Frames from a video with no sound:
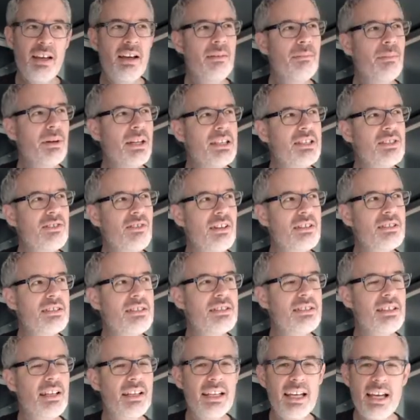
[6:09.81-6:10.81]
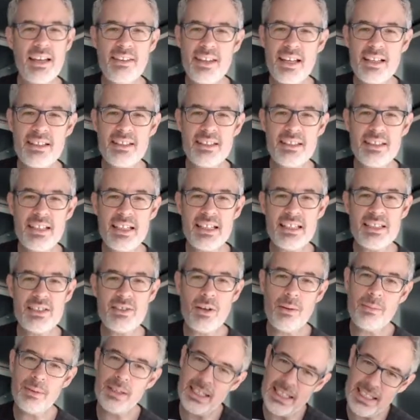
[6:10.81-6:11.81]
But it's nice and sunny out there today, so I'm going